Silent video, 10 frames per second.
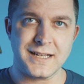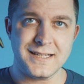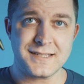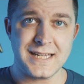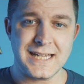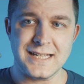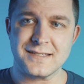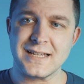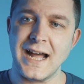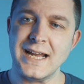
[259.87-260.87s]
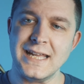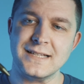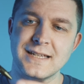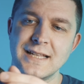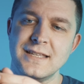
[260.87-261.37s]
This thing is tiny. It's
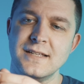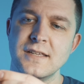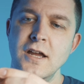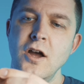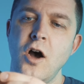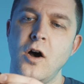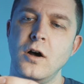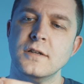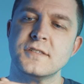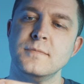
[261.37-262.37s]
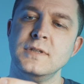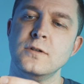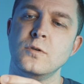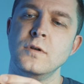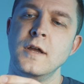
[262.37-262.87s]
got these awesome
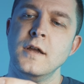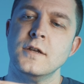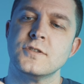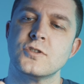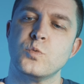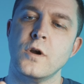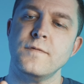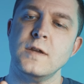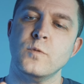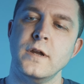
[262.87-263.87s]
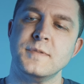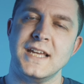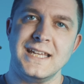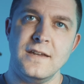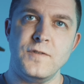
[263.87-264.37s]
little swervy ribs
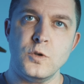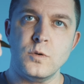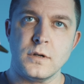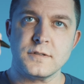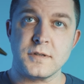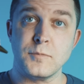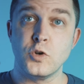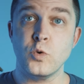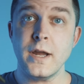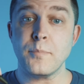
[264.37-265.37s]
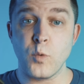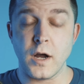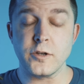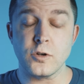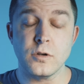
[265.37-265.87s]
that give you some grip while
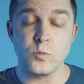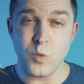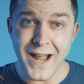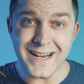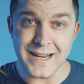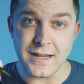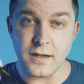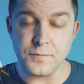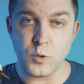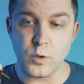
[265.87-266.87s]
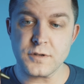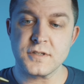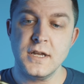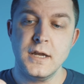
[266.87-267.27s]
you're riding, of course,